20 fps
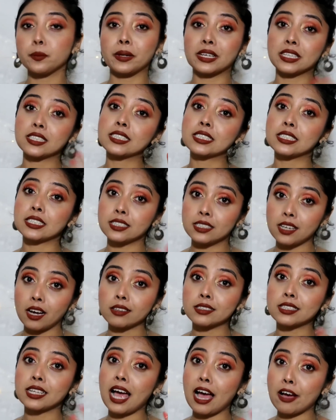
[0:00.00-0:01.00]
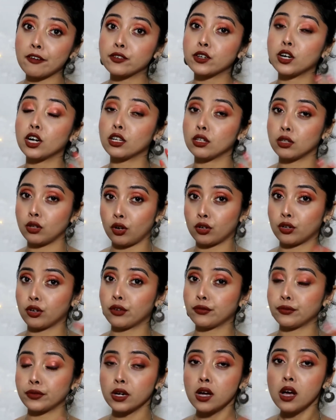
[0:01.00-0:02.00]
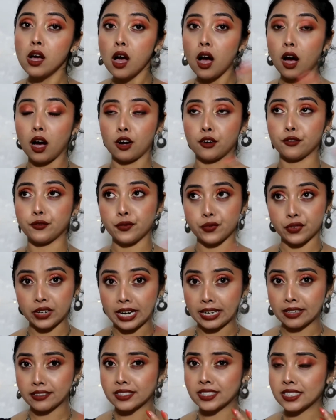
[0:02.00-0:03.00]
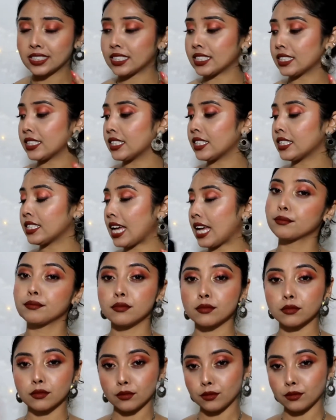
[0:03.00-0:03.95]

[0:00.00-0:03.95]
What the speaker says: because it does have a lot of fragrance in it, and